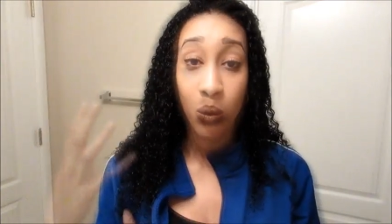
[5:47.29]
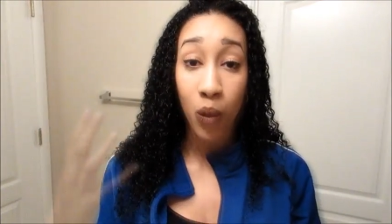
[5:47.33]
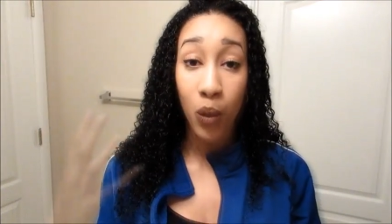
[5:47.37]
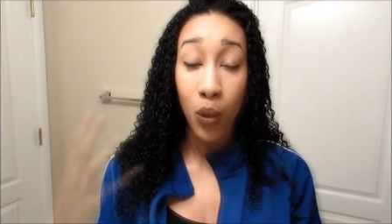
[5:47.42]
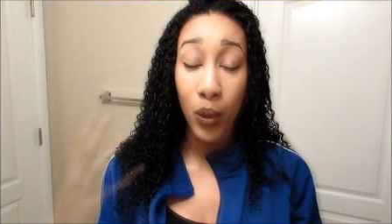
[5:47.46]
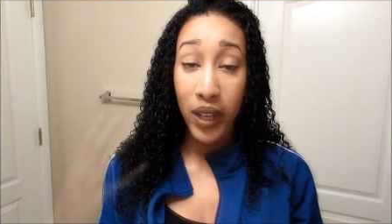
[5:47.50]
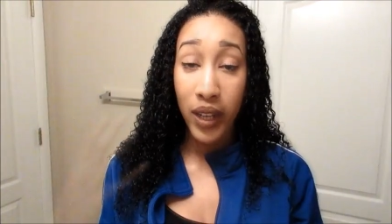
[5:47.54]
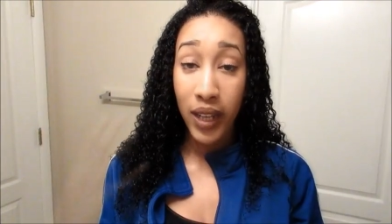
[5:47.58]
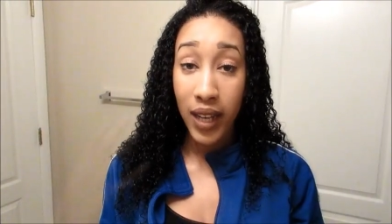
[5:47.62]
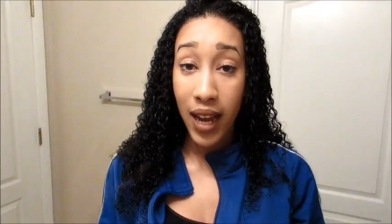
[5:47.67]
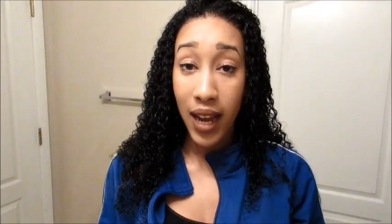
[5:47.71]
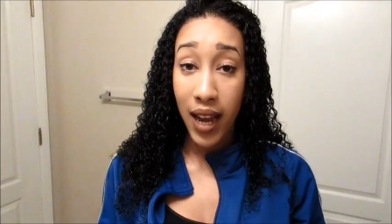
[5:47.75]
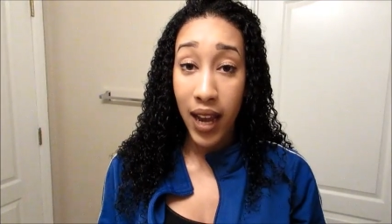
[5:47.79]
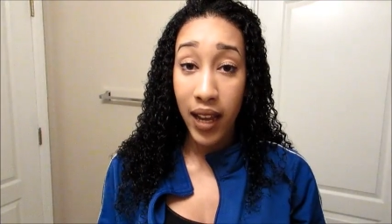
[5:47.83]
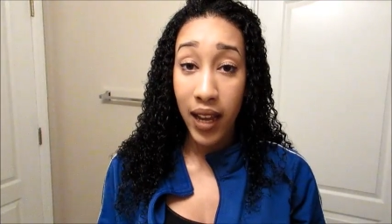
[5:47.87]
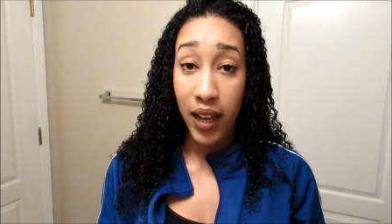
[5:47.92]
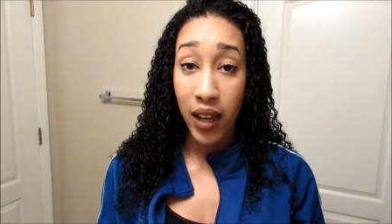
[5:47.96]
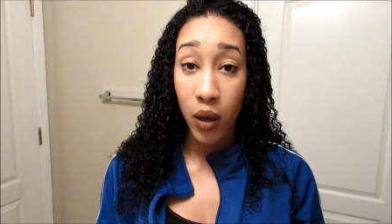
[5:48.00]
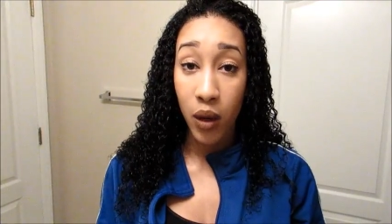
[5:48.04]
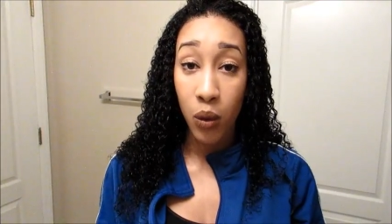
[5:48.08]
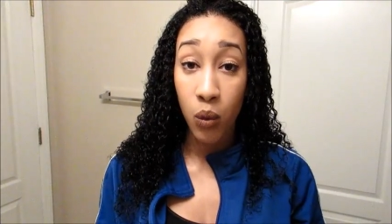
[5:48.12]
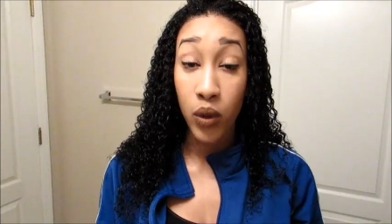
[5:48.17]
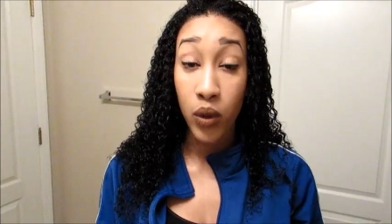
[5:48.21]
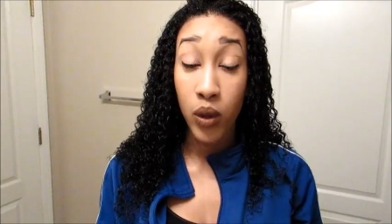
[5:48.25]
What
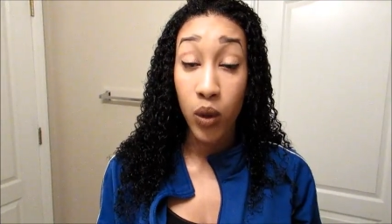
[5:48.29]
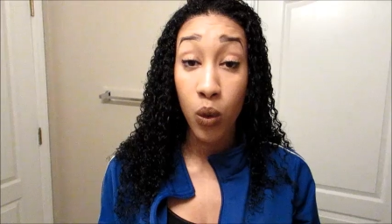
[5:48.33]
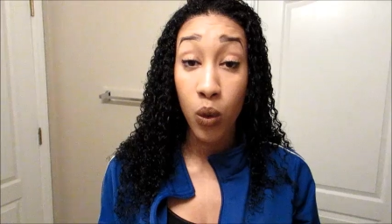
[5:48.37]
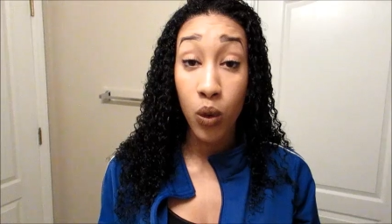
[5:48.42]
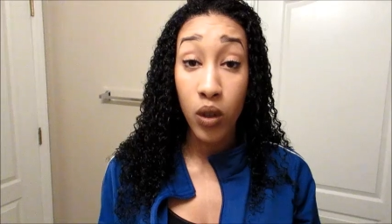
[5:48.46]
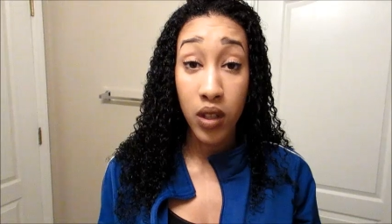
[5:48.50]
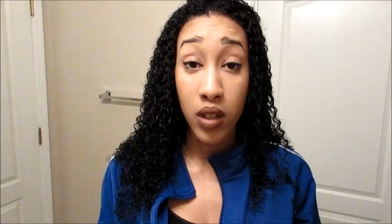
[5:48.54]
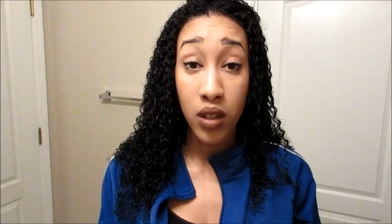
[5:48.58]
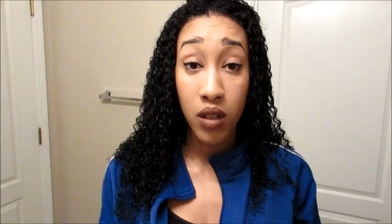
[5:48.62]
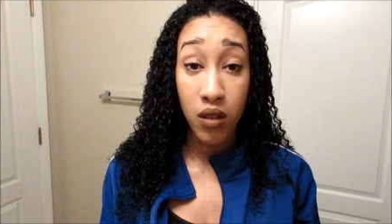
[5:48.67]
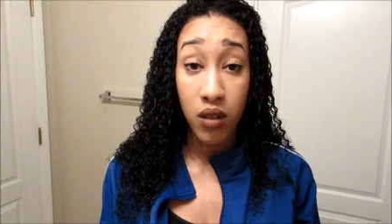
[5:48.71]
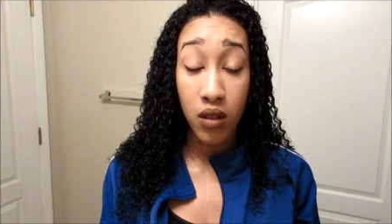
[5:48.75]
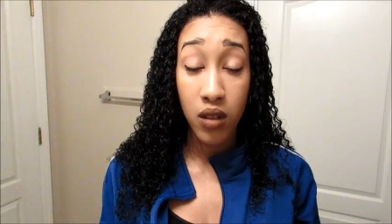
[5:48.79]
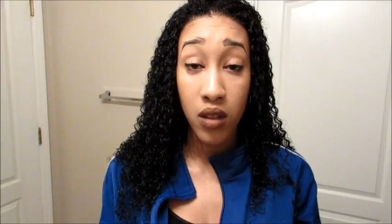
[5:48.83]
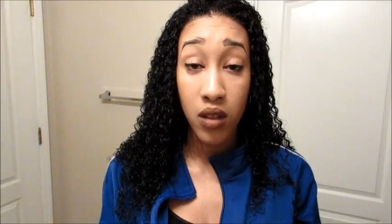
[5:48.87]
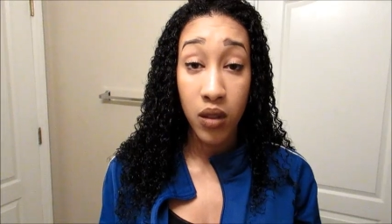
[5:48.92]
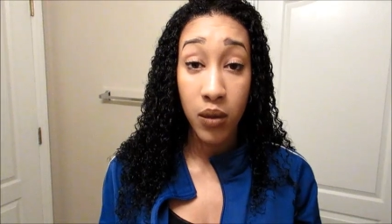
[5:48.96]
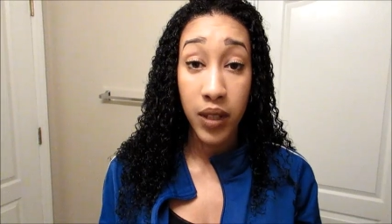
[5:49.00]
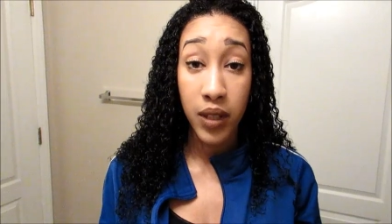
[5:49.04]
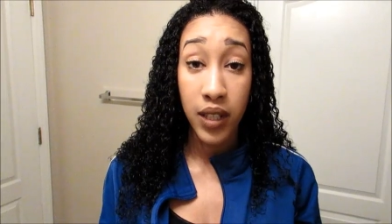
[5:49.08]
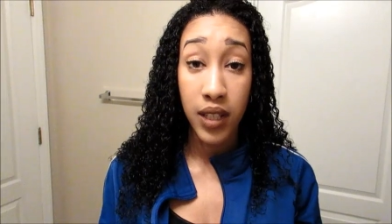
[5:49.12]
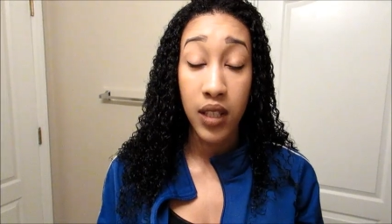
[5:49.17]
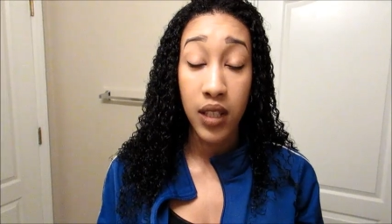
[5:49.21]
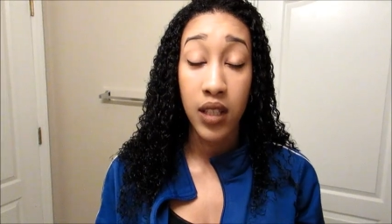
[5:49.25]
I would also do
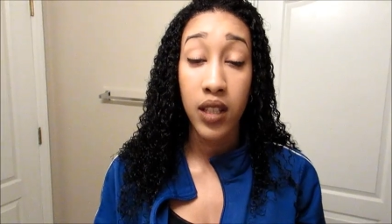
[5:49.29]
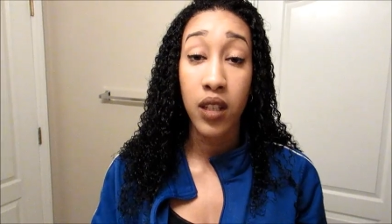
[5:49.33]
is,